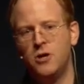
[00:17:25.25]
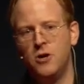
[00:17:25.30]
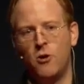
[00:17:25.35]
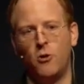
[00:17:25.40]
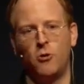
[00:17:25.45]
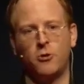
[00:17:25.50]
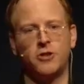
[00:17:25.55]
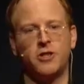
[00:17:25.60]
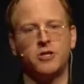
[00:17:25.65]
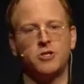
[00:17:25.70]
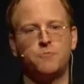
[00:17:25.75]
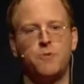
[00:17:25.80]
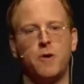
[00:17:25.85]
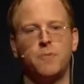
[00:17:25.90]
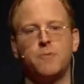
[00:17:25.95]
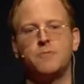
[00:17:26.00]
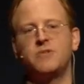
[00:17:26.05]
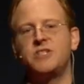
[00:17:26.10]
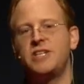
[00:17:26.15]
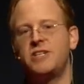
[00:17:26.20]
All of those
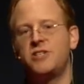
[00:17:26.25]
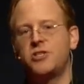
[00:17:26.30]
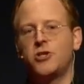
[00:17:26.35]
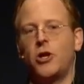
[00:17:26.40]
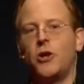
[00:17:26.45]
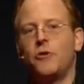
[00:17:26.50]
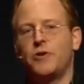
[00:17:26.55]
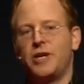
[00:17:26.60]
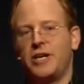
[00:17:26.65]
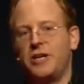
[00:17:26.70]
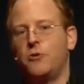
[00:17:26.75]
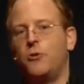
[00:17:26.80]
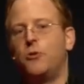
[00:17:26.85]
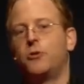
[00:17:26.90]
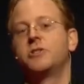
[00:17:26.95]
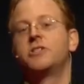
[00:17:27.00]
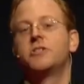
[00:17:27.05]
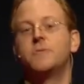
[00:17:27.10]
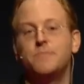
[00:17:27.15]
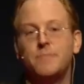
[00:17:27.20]
problems need solving in order
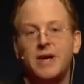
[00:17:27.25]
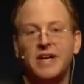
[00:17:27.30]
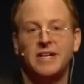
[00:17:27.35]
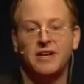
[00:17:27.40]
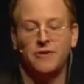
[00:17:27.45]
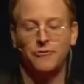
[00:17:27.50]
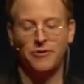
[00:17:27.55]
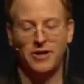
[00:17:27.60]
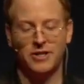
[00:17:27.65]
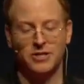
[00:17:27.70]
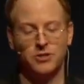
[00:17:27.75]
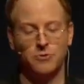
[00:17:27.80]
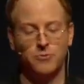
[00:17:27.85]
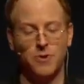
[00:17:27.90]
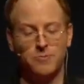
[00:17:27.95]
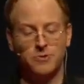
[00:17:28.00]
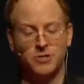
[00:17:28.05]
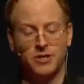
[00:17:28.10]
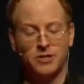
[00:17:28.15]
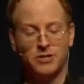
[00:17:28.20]
to make a fast
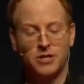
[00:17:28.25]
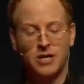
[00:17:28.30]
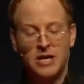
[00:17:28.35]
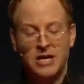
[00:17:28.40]
website.